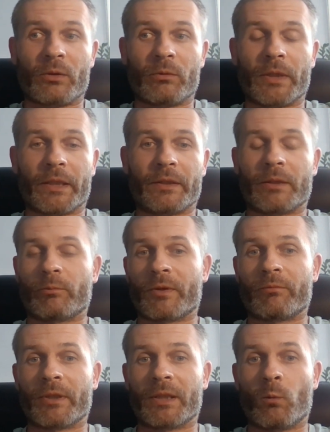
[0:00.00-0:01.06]
So like that was
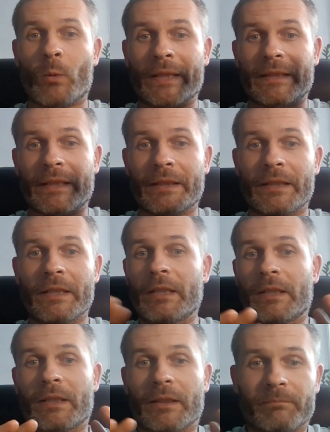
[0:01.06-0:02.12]
really went
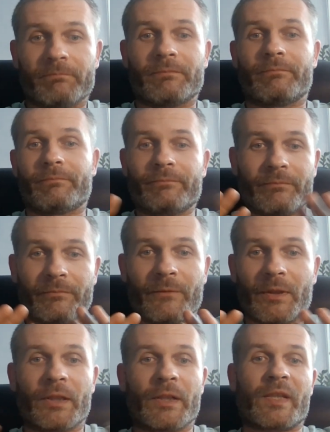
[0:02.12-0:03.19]
in